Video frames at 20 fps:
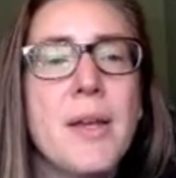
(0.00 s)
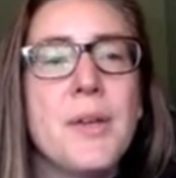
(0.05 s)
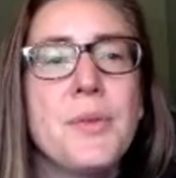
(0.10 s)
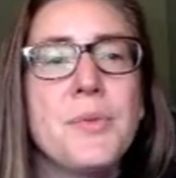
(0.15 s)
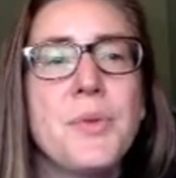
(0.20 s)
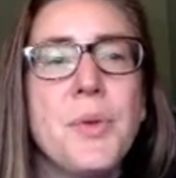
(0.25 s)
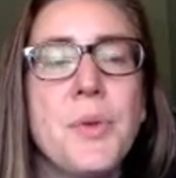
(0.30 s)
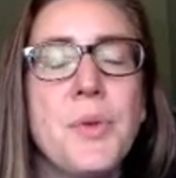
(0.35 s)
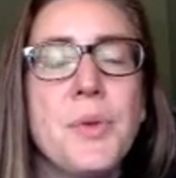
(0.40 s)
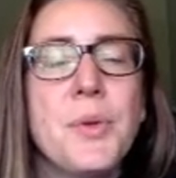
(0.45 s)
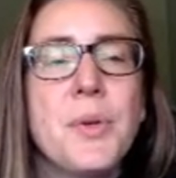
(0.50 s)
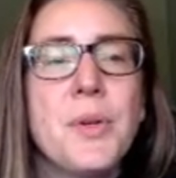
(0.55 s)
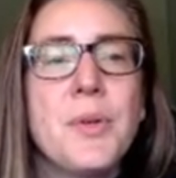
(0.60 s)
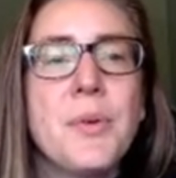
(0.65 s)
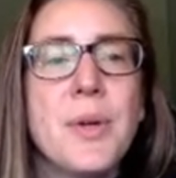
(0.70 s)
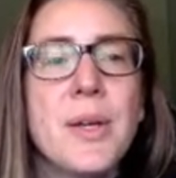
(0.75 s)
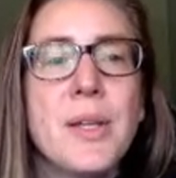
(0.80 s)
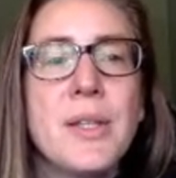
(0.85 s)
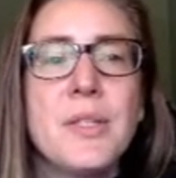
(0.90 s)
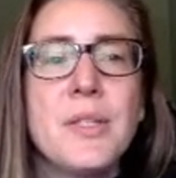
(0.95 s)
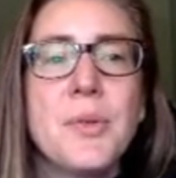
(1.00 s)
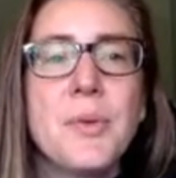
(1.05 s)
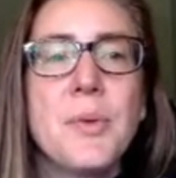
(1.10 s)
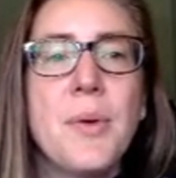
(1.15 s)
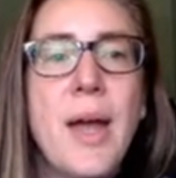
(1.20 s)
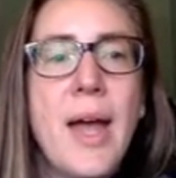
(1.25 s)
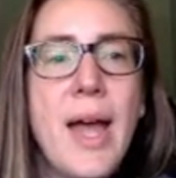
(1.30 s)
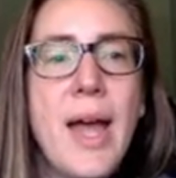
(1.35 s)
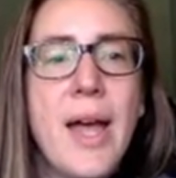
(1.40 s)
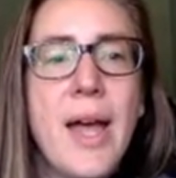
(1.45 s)
So you're going to
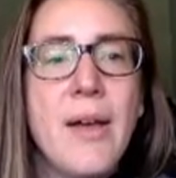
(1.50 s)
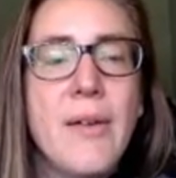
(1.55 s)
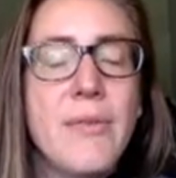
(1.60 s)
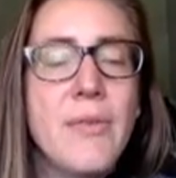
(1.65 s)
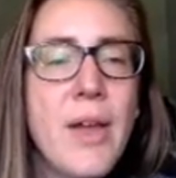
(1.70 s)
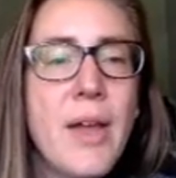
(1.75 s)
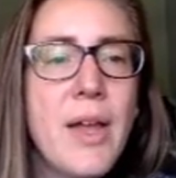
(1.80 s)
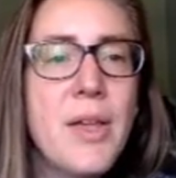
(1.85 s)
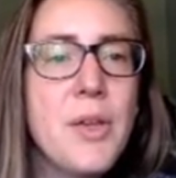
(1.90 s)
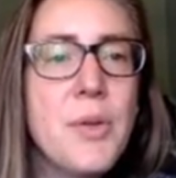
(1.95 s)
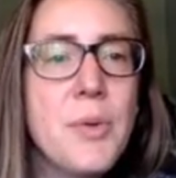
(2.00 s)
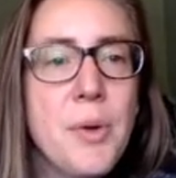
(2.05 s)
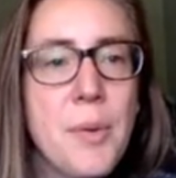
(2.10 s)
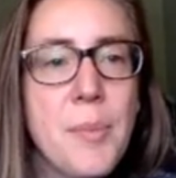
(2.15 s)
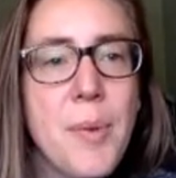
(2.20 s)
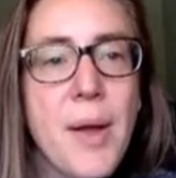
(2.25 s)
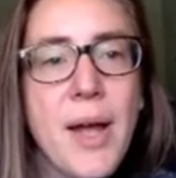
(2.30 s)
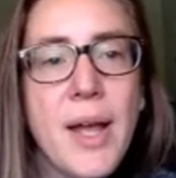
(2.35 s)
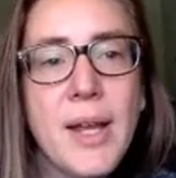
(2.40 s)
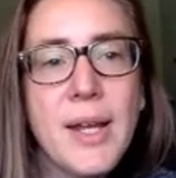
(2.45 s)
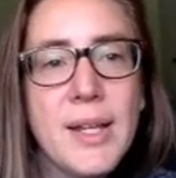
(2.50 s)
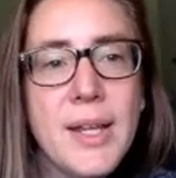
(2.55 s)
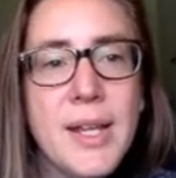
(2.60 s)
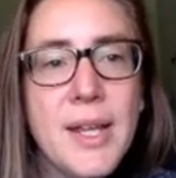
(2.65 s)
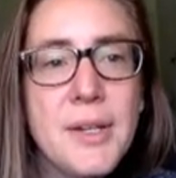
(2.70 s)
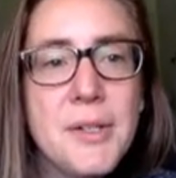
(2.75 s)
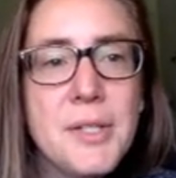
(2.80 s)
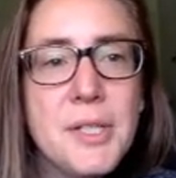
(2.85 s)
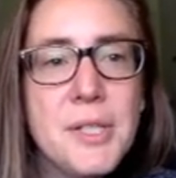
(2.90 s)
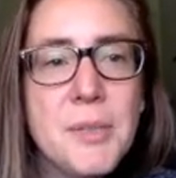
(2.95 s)
have your
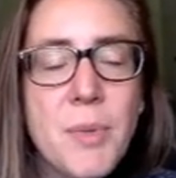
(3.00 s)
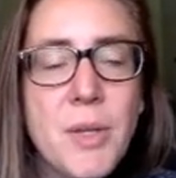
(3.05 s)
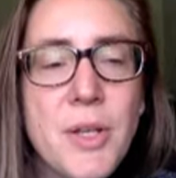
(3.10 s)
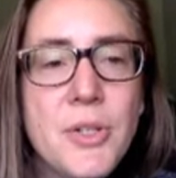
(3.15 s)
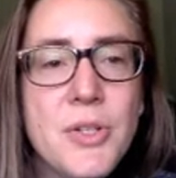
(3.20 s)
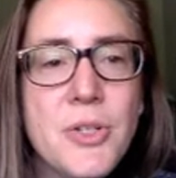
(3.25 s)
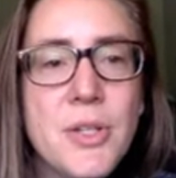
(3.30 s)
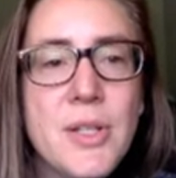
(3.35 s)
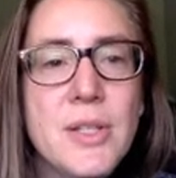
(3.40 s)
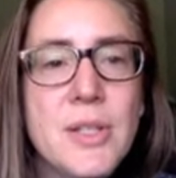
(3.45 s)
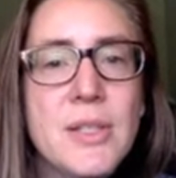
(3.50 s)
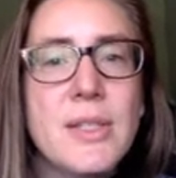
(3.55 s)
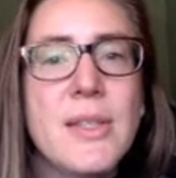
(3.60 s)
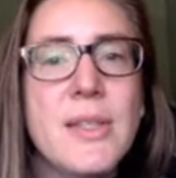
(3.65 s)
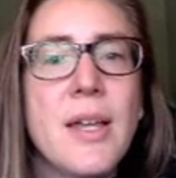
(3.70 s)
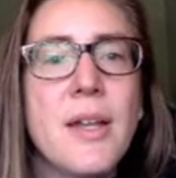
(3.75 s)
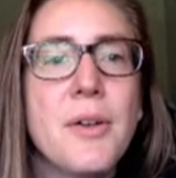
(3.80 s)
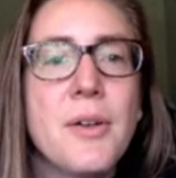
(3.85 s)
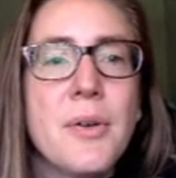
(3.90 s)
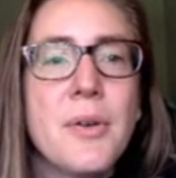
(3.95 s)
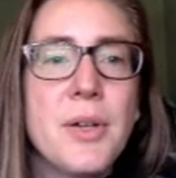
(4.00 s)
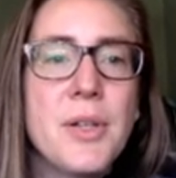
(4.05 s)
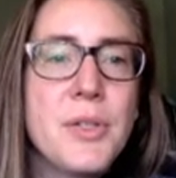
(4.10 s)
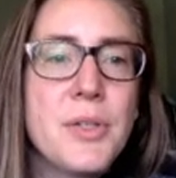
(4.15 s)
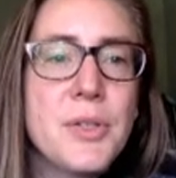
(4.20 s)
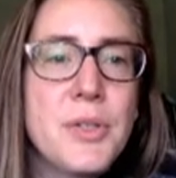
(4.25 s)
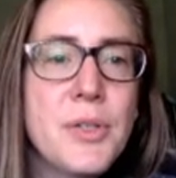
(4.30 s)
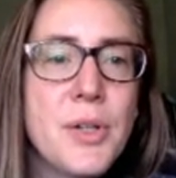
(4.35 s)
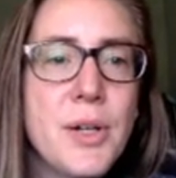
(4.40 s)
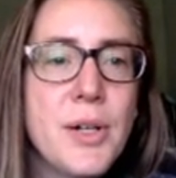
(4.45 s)
pioneer species that are going to
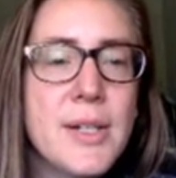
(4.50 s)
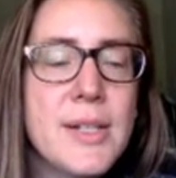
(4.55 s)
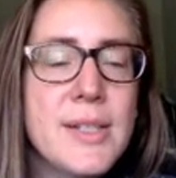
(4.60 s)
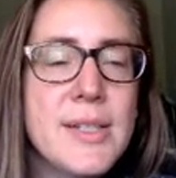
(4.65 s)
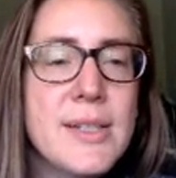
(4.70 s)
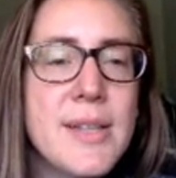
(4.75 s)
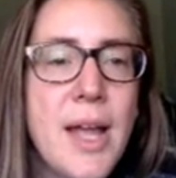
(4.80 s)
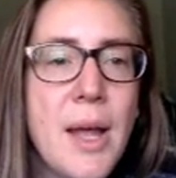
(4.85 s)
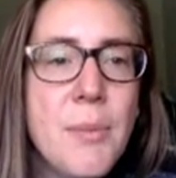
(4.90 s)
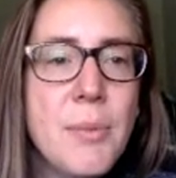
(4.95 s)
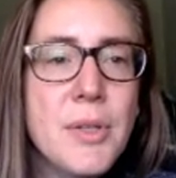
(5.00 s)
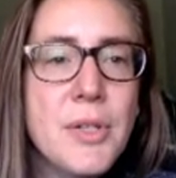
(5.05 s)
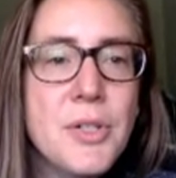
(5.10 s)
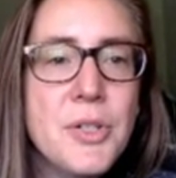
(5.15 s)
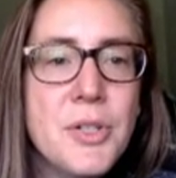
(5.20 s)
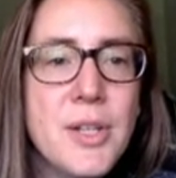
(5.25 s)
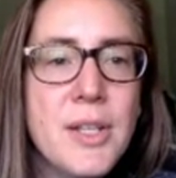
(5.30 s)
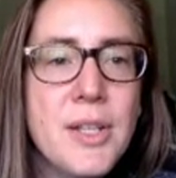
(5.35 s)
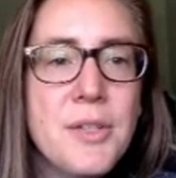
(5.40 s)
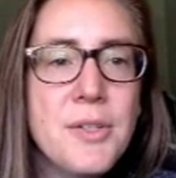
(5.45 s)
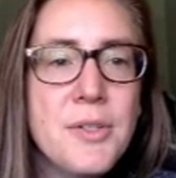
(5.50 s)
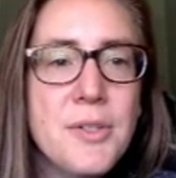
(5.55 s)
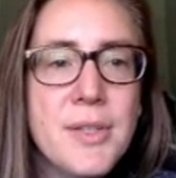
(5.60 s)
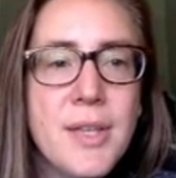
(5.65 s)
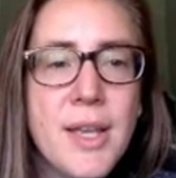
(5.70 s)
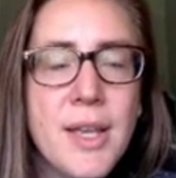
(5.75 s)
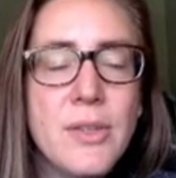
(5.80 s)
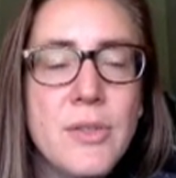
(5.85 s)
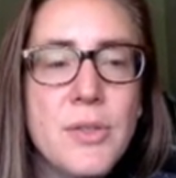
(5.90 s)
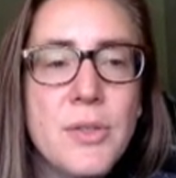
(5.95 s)
start establishing your
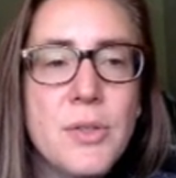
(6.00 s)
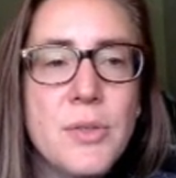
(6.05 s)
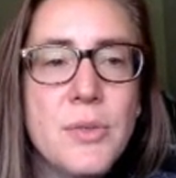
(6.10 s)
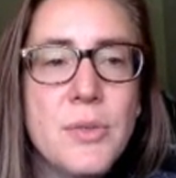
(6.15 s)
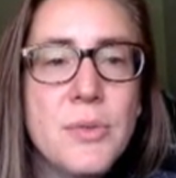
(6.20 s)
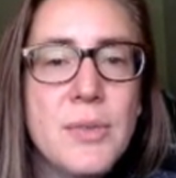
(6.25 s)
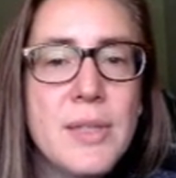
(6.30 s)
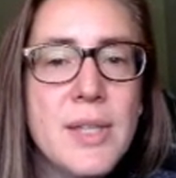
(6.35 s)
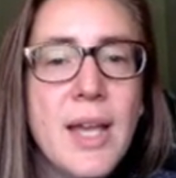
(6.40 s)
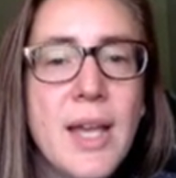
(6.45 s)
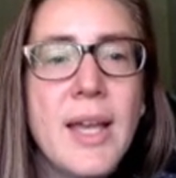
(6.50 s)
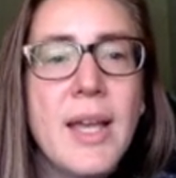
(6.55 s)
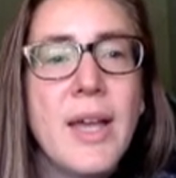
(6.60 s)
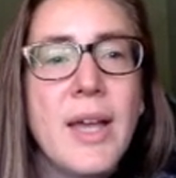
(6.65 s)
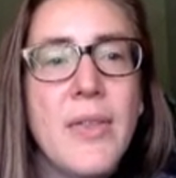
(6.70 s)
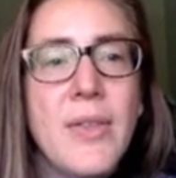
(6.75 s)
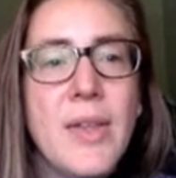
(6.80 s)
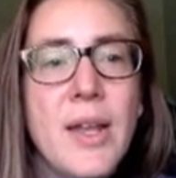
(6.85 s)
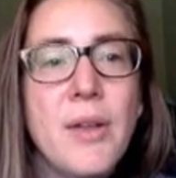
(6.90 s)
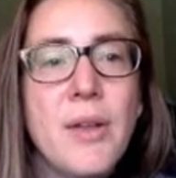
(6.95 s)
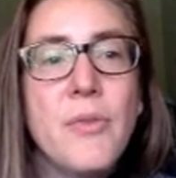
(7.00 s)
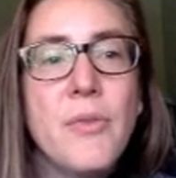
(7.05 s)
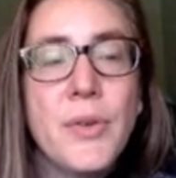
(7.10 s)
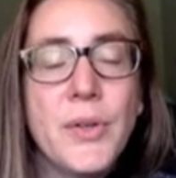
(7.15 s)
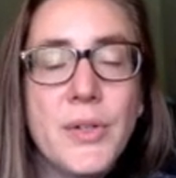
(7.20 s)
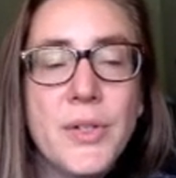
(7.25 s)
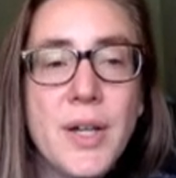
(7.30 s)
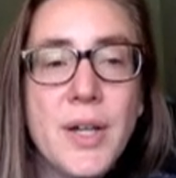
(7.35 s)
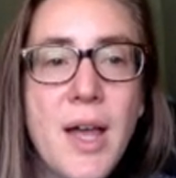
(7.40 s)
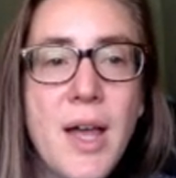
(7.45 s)
sand dunes, and then over
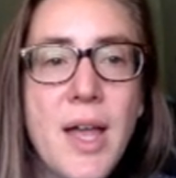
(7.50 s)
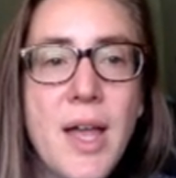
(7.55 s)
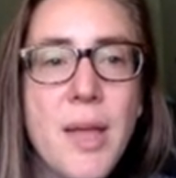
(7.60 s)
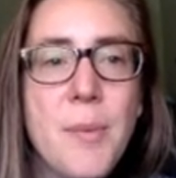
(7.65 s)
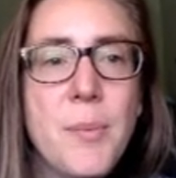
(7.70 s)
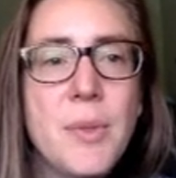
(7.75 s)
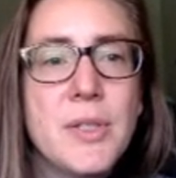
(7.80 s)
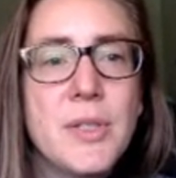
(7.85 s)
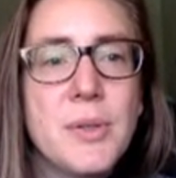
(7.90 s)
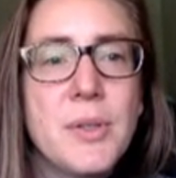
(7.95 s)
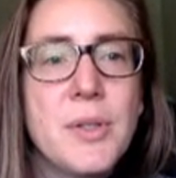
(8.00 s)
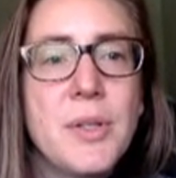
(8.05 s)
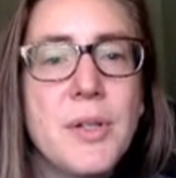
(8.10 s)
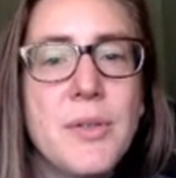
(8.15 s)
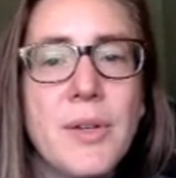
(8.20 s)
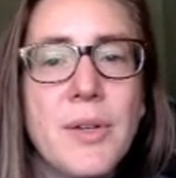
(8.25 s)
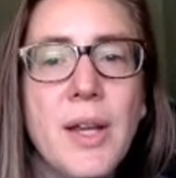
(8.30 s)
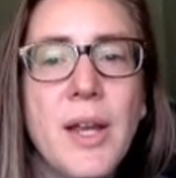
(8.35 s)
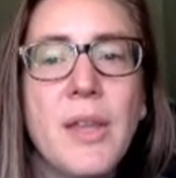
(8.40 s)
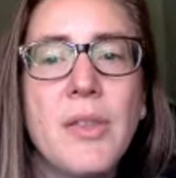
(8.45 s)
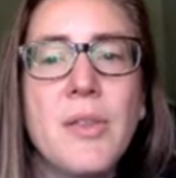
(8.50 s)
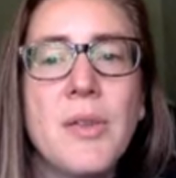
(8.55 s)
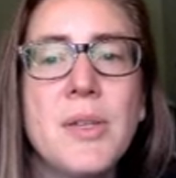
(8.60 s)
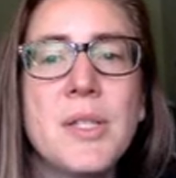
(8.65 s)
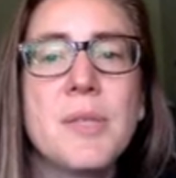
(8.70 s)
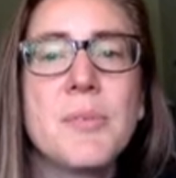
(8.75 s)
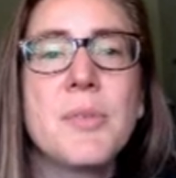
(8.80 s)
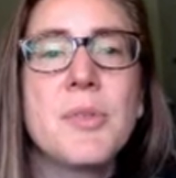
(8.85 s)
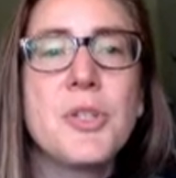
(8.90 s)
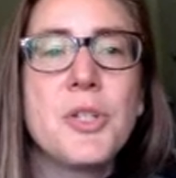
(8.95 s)
time it's going to create
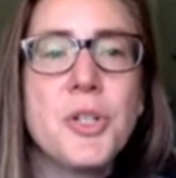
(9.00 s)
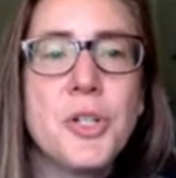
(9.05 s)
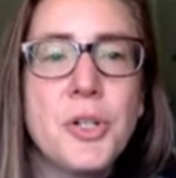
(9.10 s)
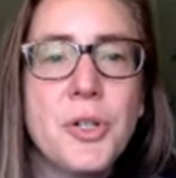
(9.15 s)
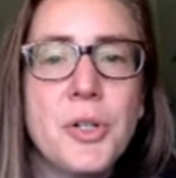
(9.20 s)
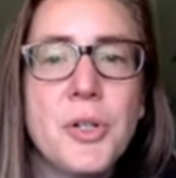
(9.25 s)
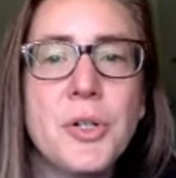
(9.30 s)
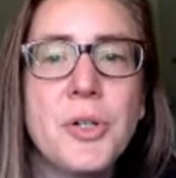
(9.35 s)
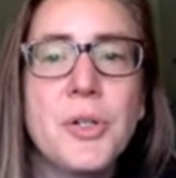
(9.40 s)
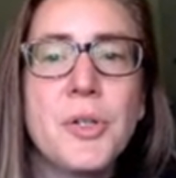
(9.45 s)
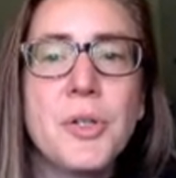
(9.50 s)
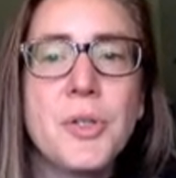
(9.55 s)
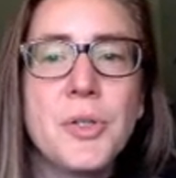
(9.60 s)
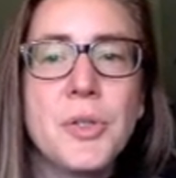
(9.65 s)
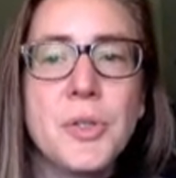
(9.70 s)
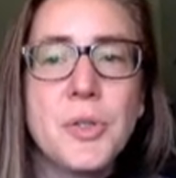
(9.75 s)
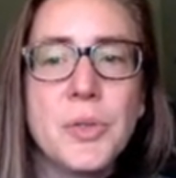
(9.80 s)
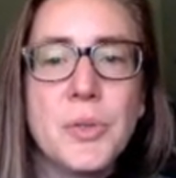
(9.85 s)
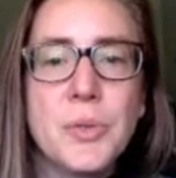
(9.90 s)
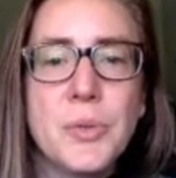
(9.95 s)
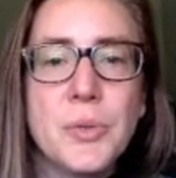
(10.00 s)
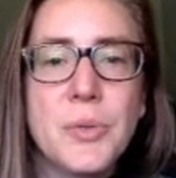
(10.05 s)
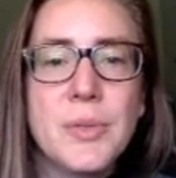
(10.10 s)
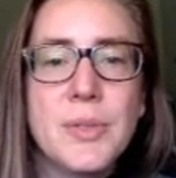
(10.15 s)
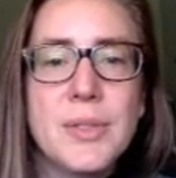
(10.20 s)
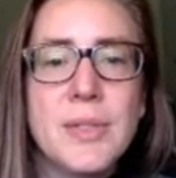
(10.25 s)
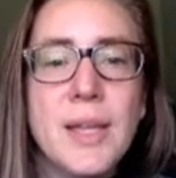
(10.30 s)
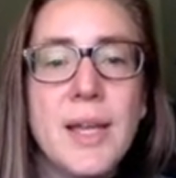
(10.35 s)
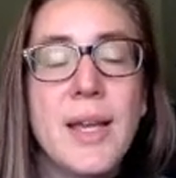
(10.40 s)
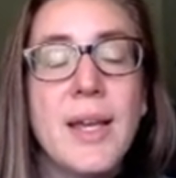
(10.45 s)
these mature
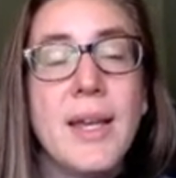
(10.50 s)
dunes.